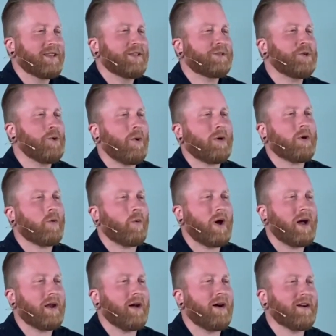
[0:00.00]
The
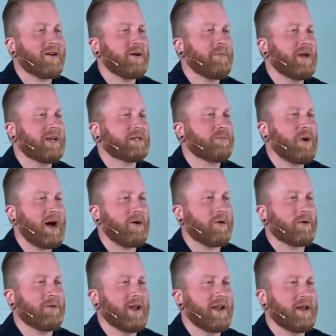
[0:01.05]
200-watt RMS
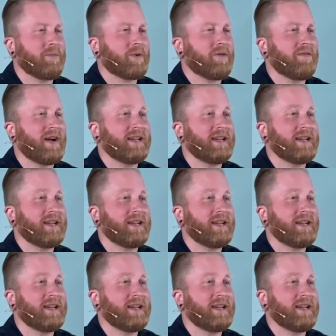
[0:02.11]
power rating